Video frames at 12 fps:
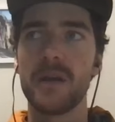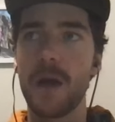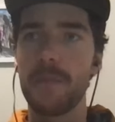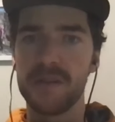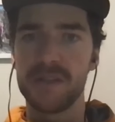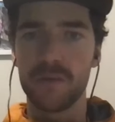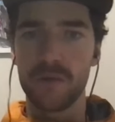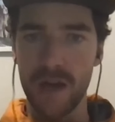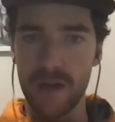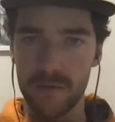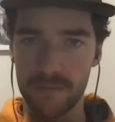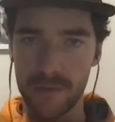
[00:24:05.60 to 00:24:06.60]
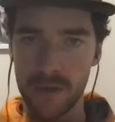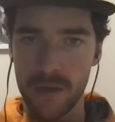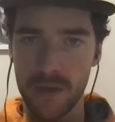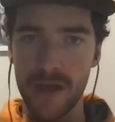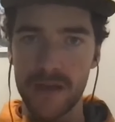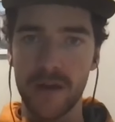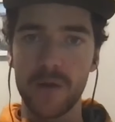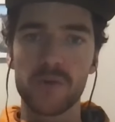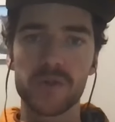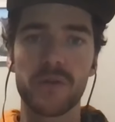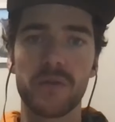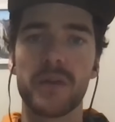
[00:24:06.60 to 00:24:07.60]
up until now. And I
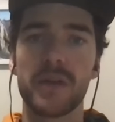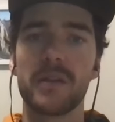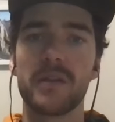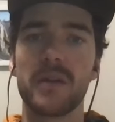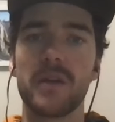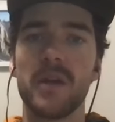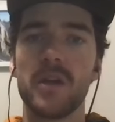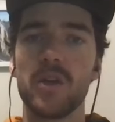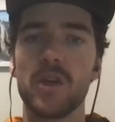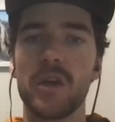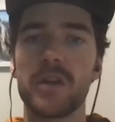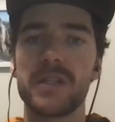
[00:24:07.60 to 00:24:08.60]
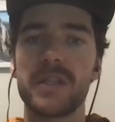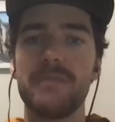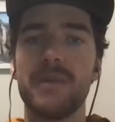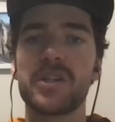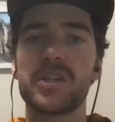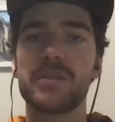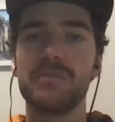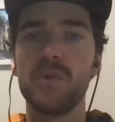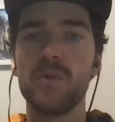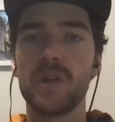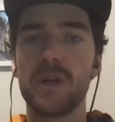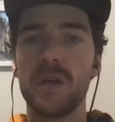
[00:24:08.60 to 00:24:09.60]
also think that you're going to see much
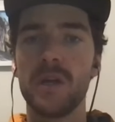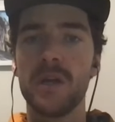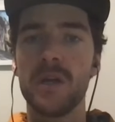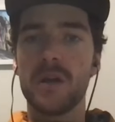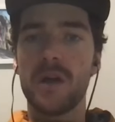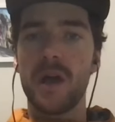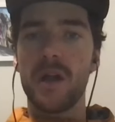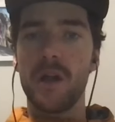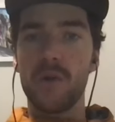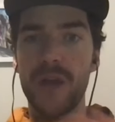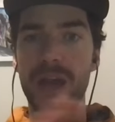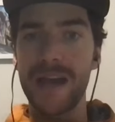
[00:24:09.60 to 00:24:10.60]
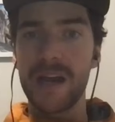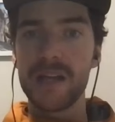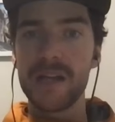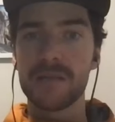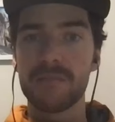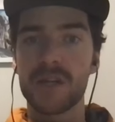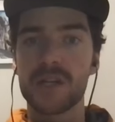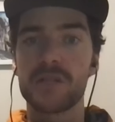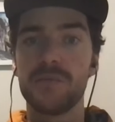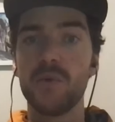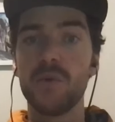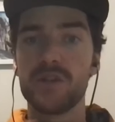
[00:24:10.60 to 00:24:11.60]
smaller uh, localities and much
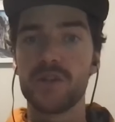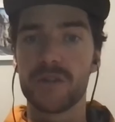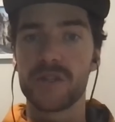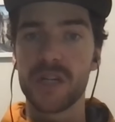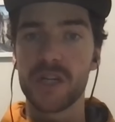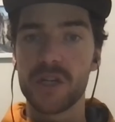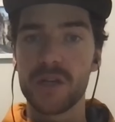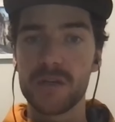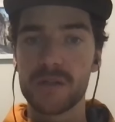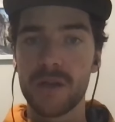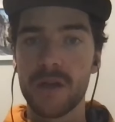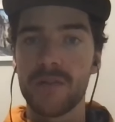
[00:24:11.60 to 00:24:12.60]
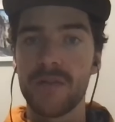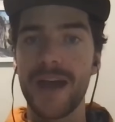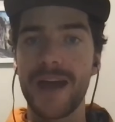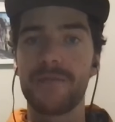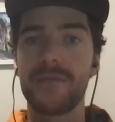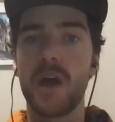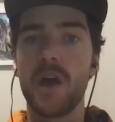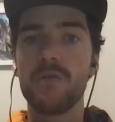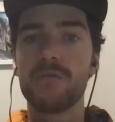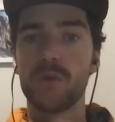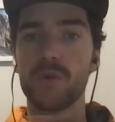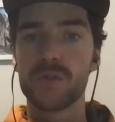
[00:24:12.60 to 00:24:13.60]
smaller jurisdictions that have their
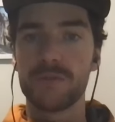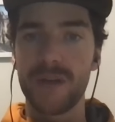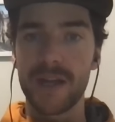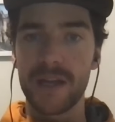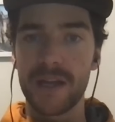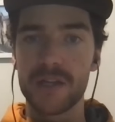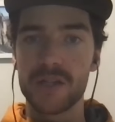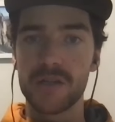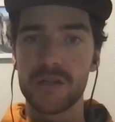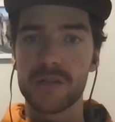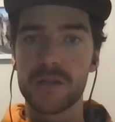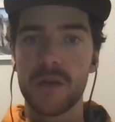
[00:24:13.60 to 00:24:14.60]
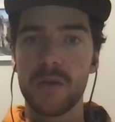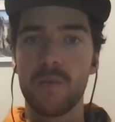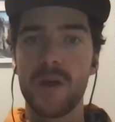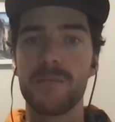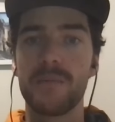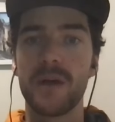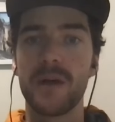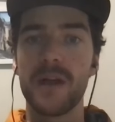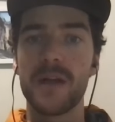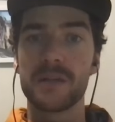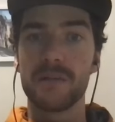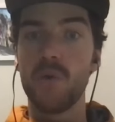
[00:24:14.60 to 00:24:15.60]
own rules and regulations, whereby
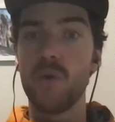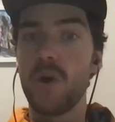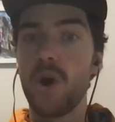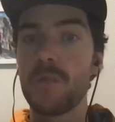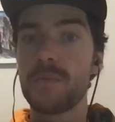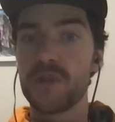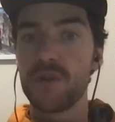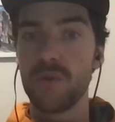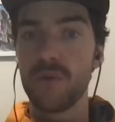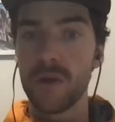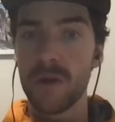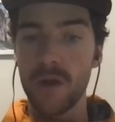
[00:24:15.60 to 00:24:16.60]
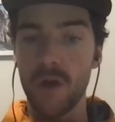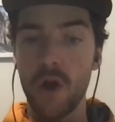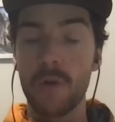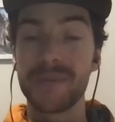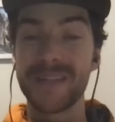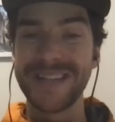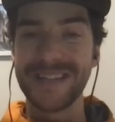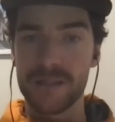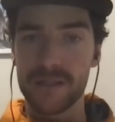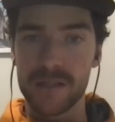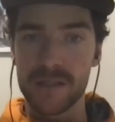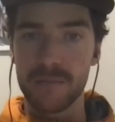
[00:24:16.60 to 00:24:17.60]
it's a more optional opt in
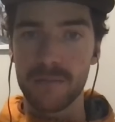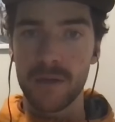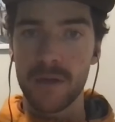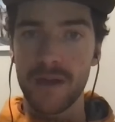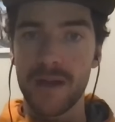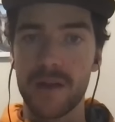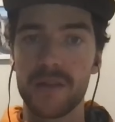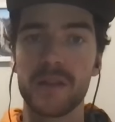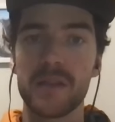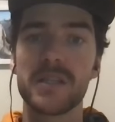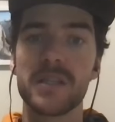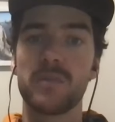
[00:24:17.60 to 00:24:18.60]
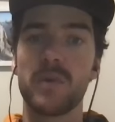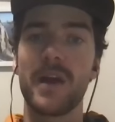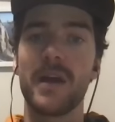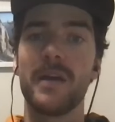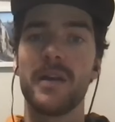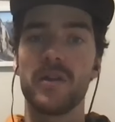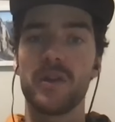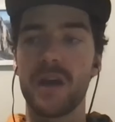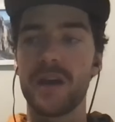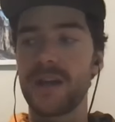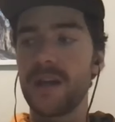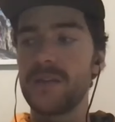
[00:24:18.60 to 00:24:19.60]
system. And I think this is where you
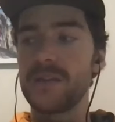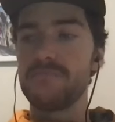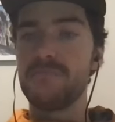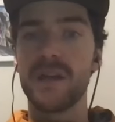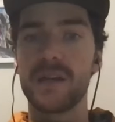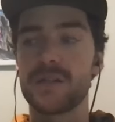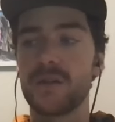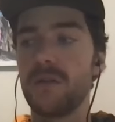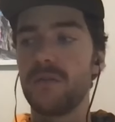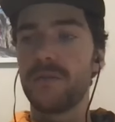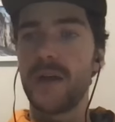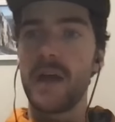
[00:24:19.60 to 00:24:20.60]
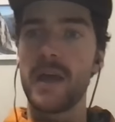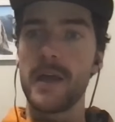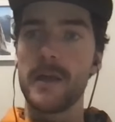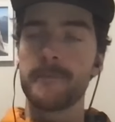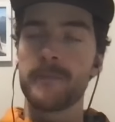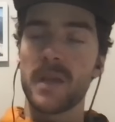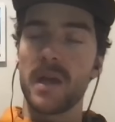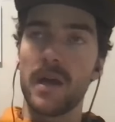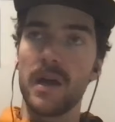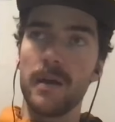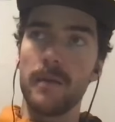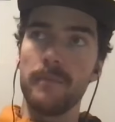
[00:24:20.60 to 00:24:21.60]
kind of get this mix of a
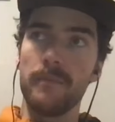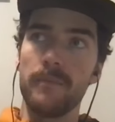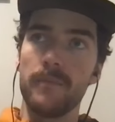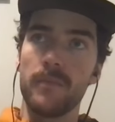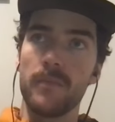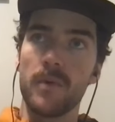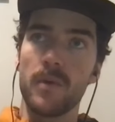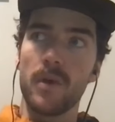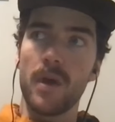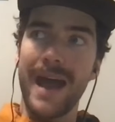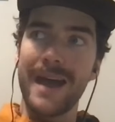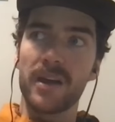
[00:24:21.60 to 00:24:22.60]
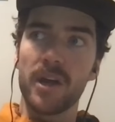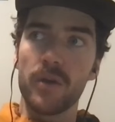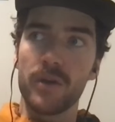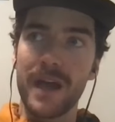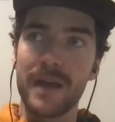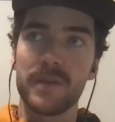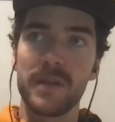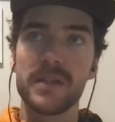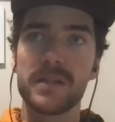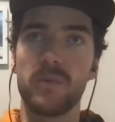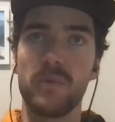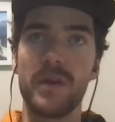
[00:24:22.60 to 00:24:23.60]
um,
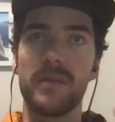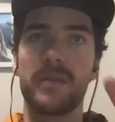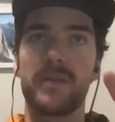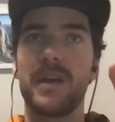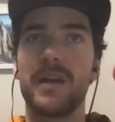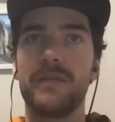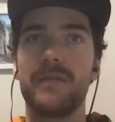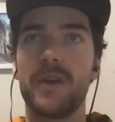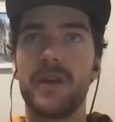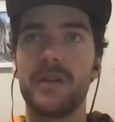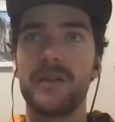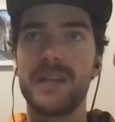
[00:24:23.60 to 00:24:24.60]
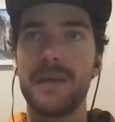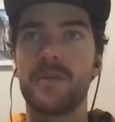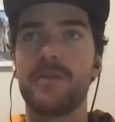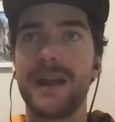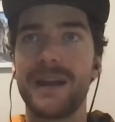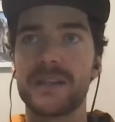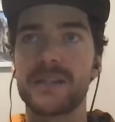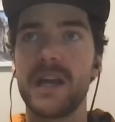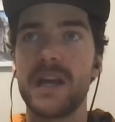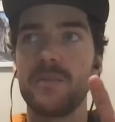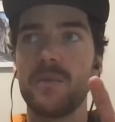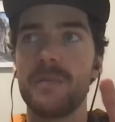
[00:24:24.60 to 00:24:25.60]
anarcho-capitalist with kind of a democratic
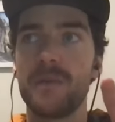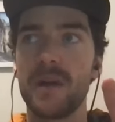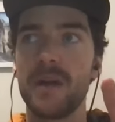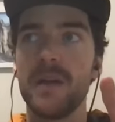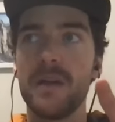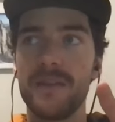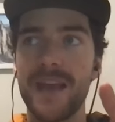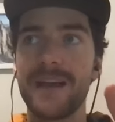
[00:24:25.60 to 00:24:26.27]
state, whereby the